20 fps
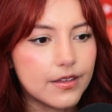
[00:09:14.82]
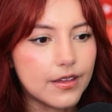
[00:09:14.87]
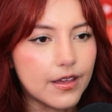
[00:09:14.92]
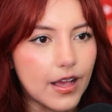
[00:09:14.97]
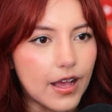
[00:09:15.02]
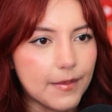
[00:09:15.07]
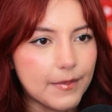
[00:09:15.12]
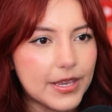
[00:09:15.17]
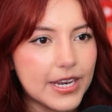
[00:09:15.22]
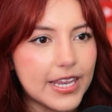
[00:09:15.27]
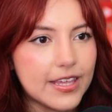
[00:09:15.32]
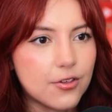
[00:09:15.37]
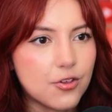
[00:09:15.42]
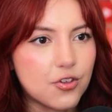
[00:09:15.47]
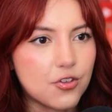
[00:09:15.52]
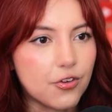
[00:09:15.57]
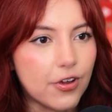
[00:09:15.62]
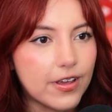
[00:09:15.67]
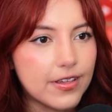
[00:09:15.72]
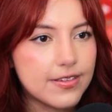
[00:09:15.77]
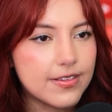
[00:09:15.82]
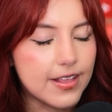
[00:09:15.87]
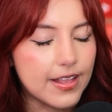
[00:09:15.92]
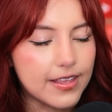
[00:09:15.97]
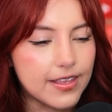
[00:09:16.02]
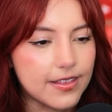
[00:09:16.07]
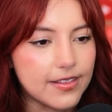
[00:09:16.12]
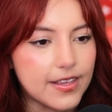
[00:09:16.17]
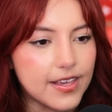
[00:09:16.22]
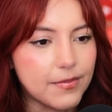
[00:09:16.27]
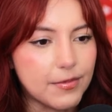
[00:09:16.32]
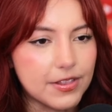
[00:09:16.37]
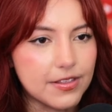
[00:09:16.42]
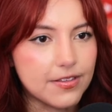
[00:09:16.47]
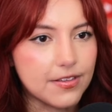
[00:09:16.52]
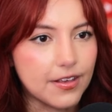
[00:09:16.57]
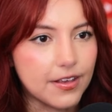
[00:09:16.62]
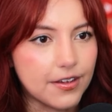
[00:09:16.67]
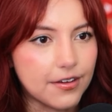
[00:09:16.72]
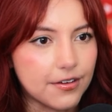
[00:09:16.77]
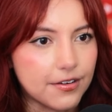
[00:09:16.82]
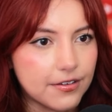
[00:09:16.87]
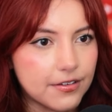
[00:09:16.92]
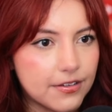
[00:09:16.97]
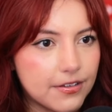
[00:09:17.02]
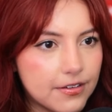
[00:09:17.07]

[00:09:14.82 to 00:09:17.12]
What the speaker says: I mean, he's dressed like a demon slayer.